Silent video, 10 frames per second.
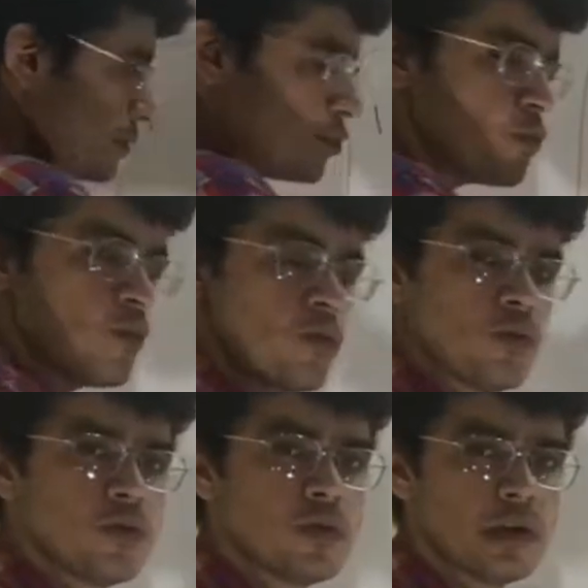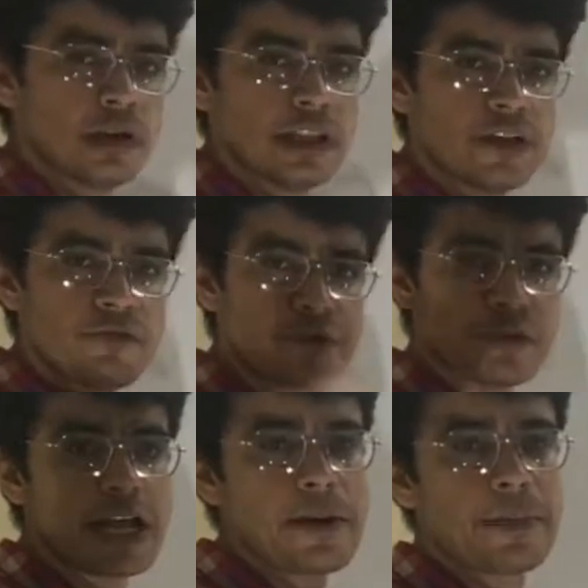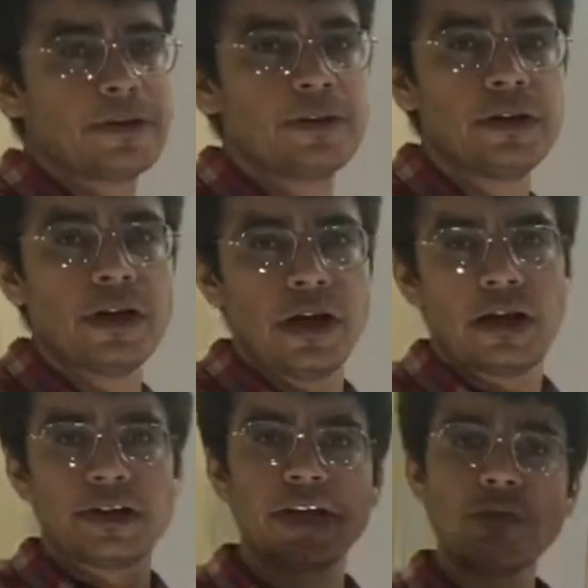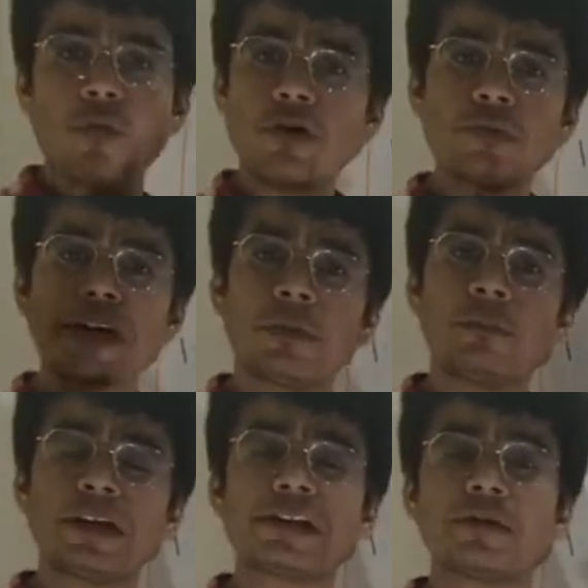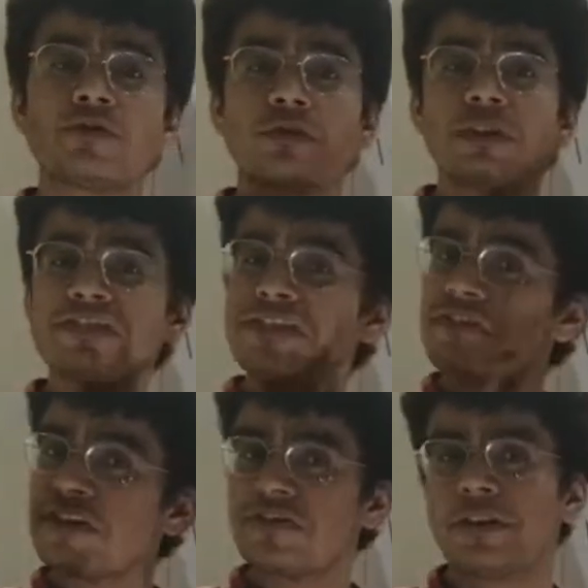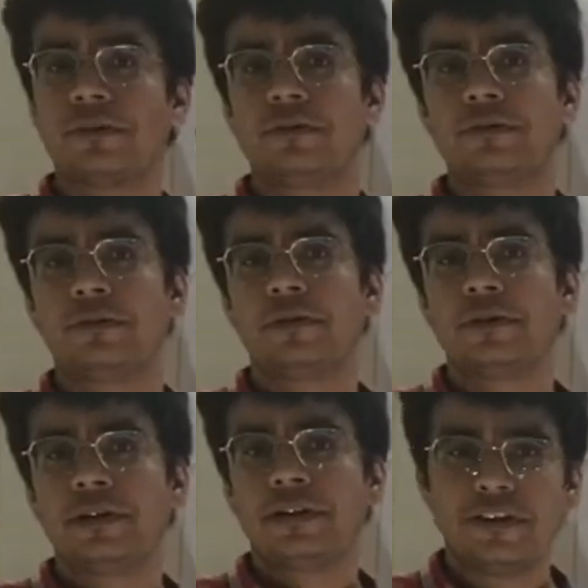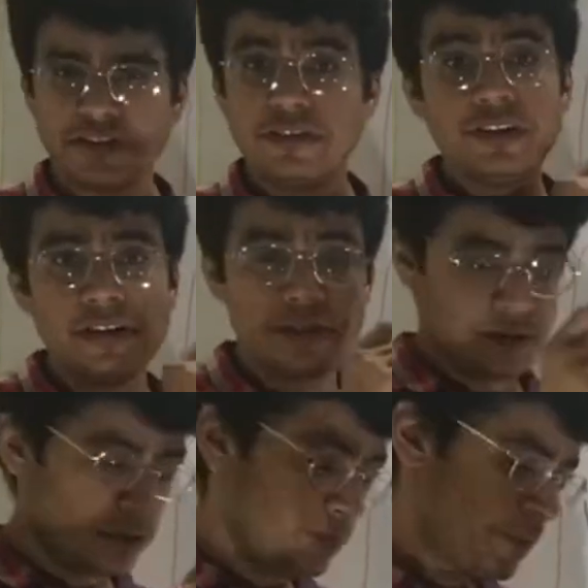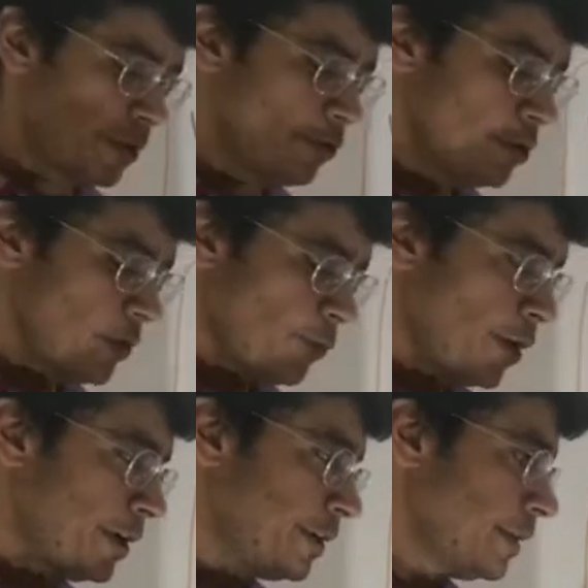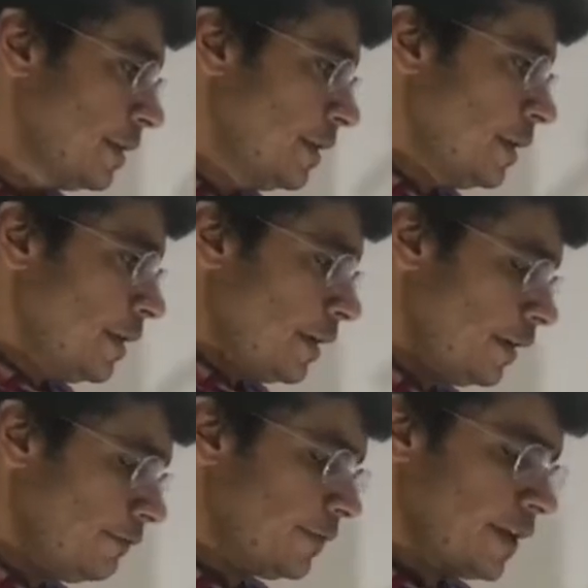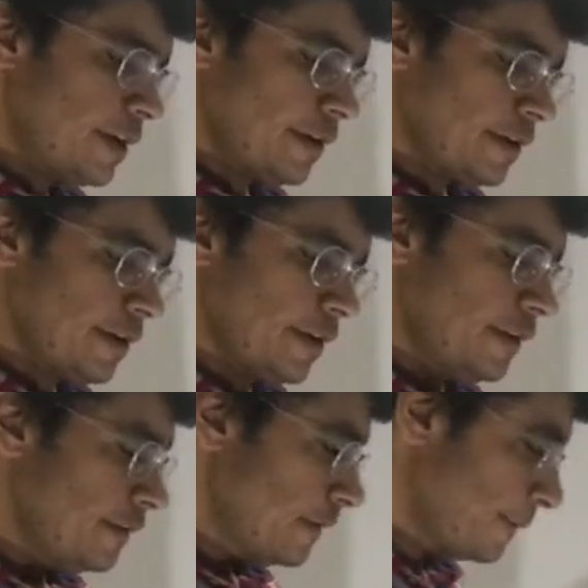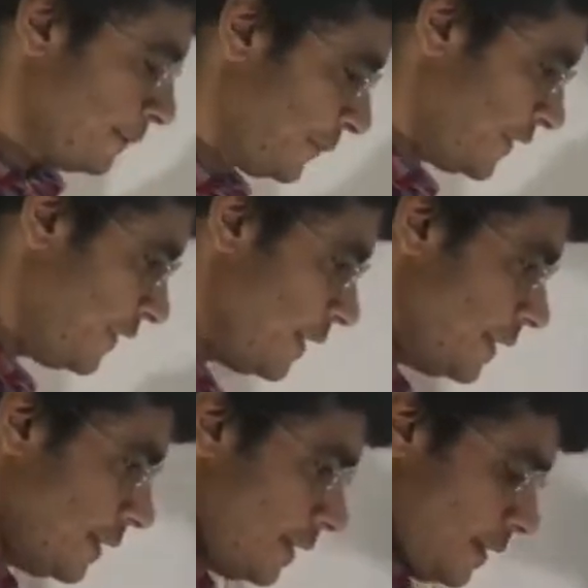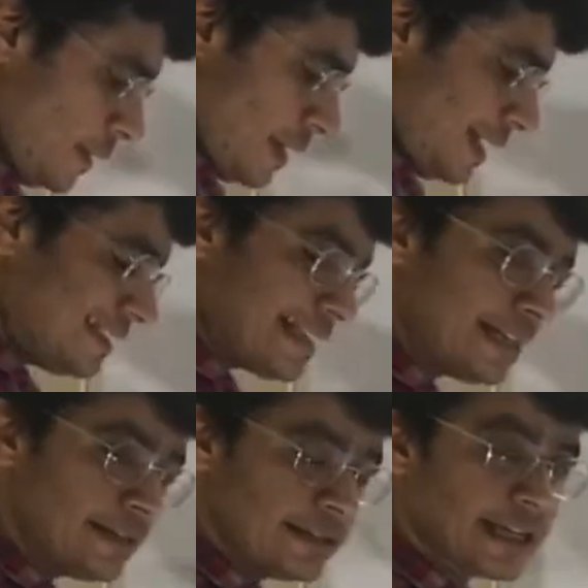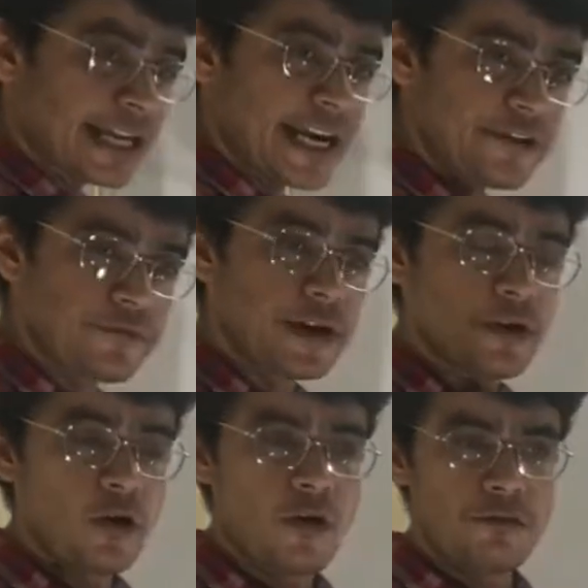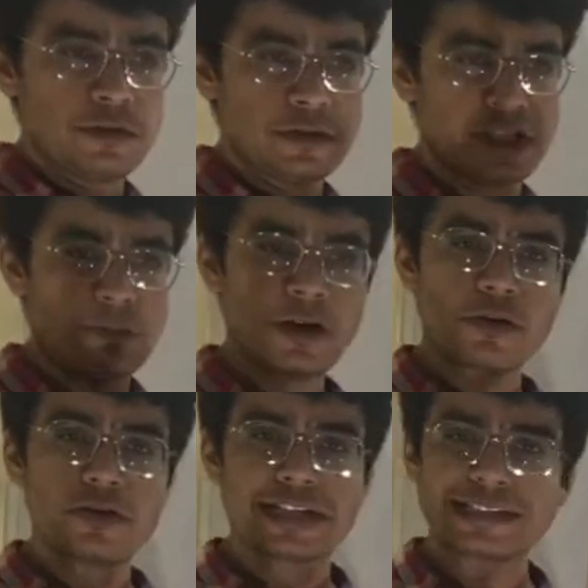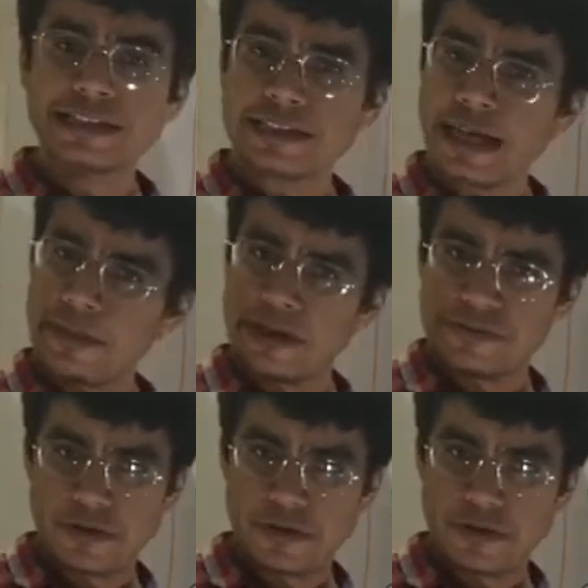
2, then what will happen? There won't be complete loss of the sensation. This is a peculiar point. If there is, see, I said the gateway of cerebral cortex is thalamus.